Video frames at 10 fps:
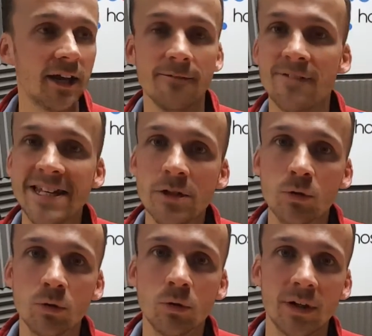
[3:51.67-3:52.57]

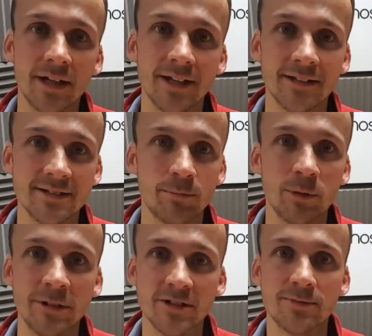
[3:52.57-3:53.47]
video
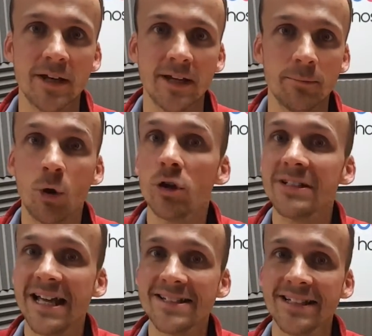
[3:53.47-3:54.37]
supplements,
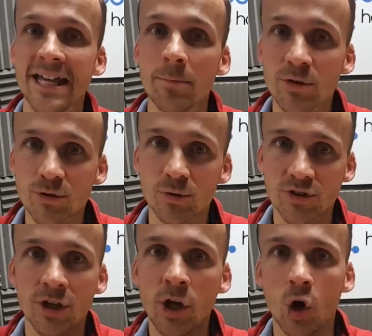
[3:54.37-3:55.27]
podcasting
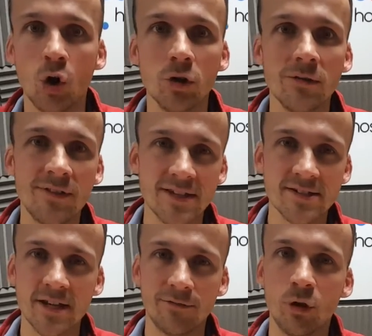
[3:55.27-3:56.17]
episodes, all of this
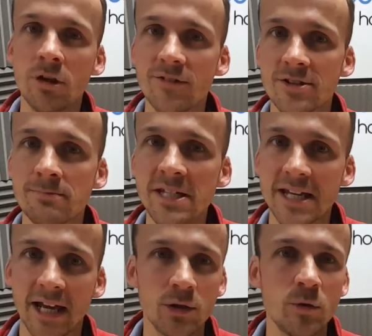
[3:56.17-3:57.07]
stuff, all of this
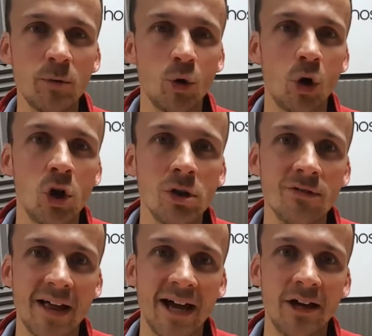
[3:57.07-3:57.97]
media. How do we put all
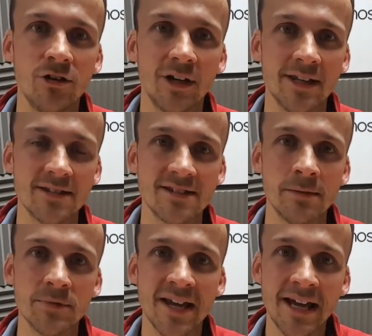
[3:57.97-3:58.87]
of that out at the
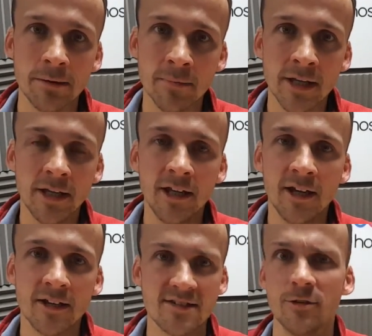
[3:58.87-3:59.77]
same time
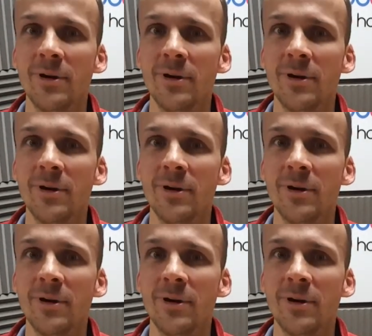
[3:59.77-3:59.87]
and still